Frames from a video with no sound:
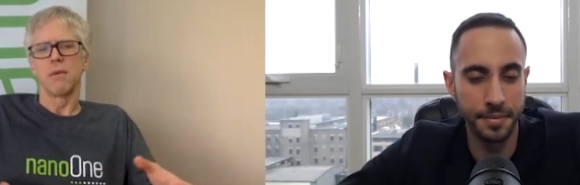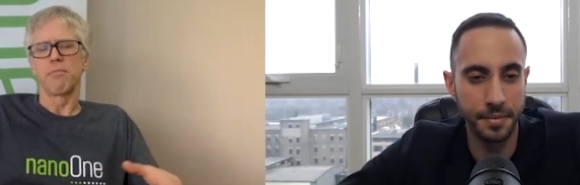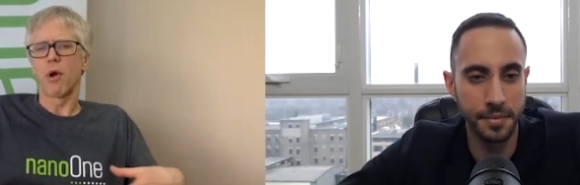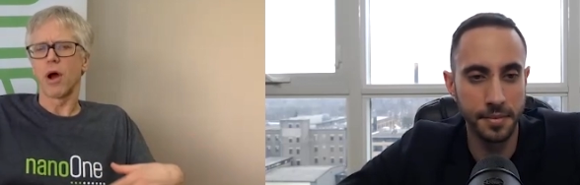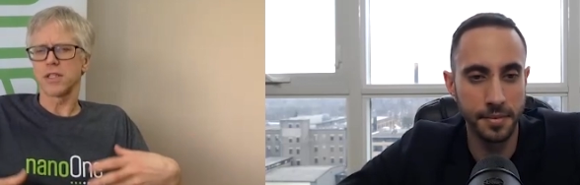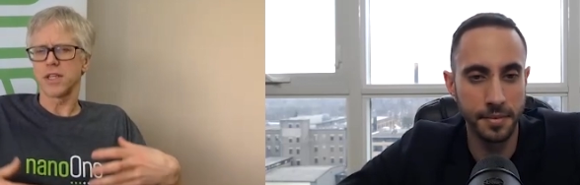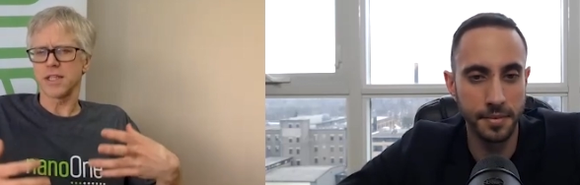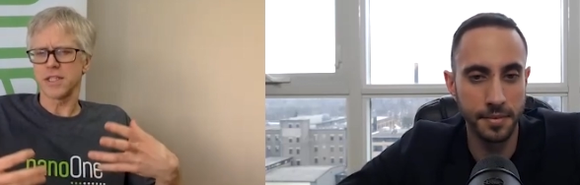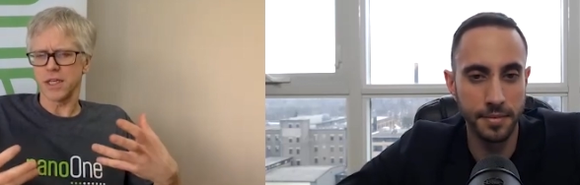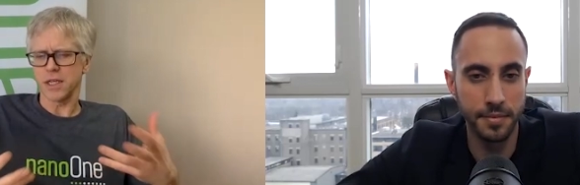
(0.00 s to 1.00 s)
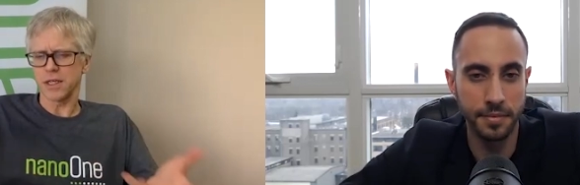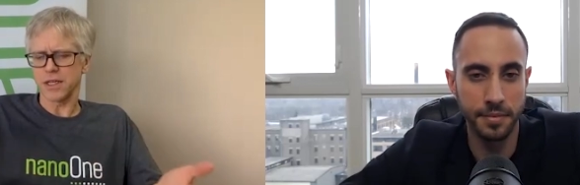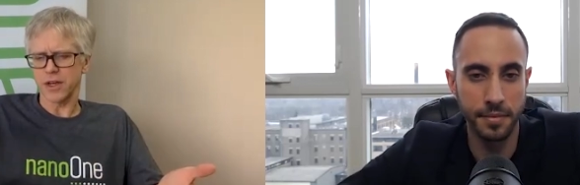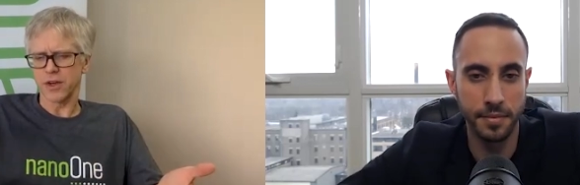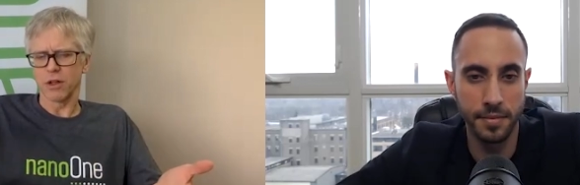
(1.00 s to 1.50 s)
Speaker 1: processing
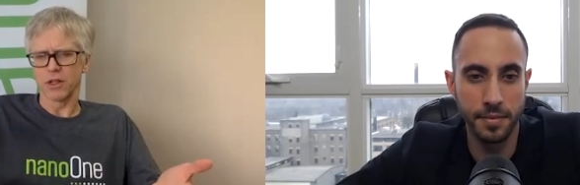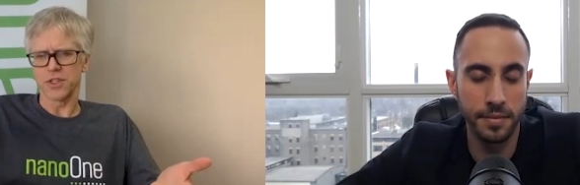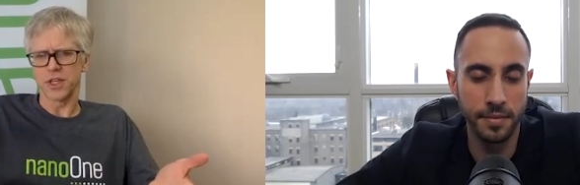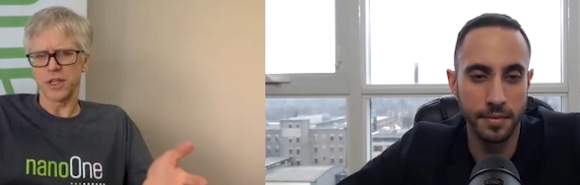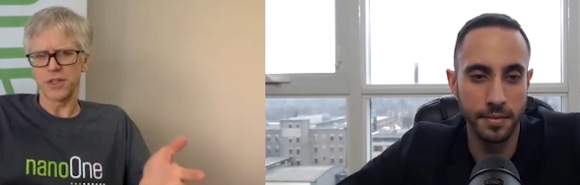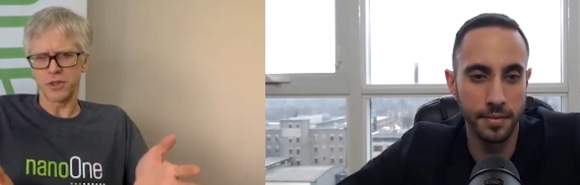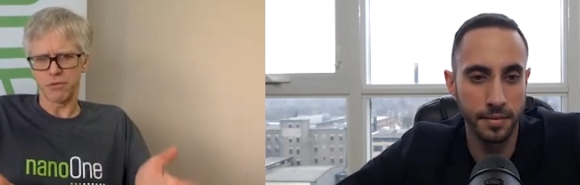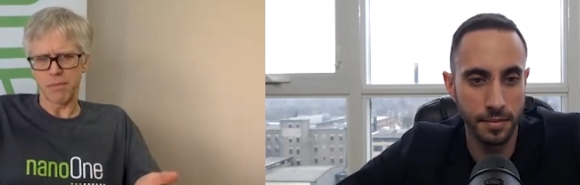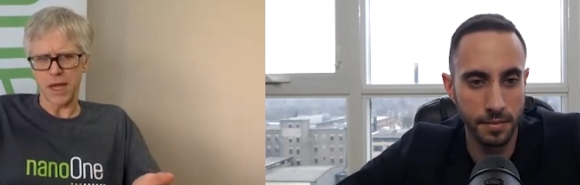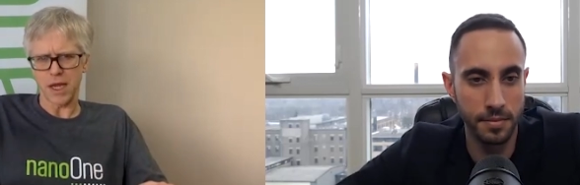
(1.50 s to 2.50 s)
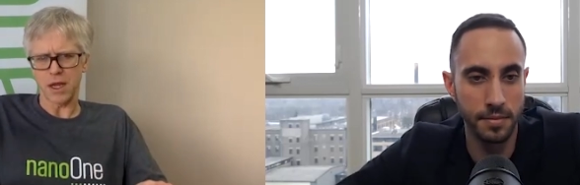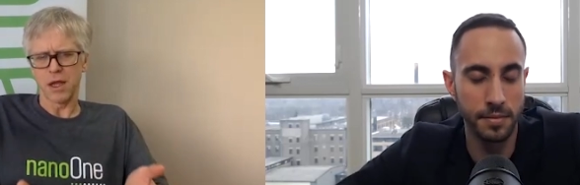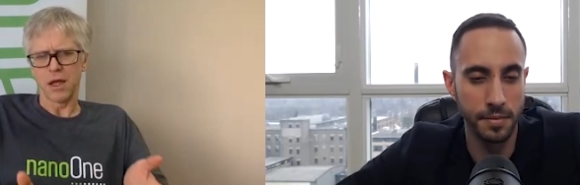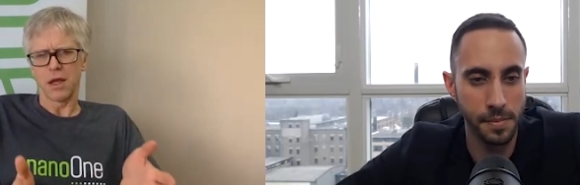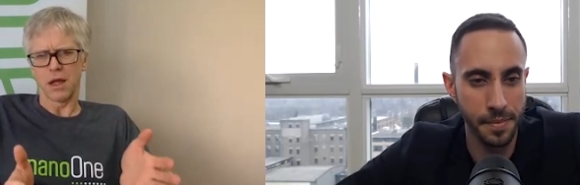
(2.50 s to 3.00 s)
technology to make
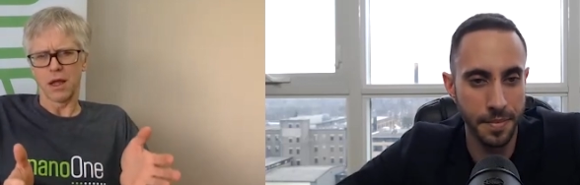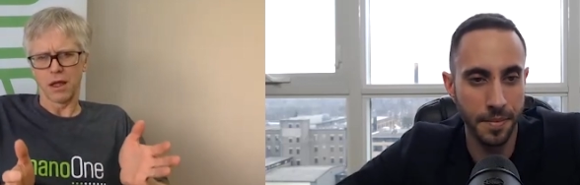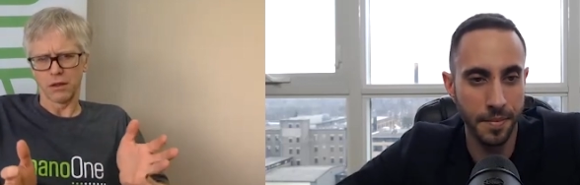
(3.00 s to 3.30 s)
uh,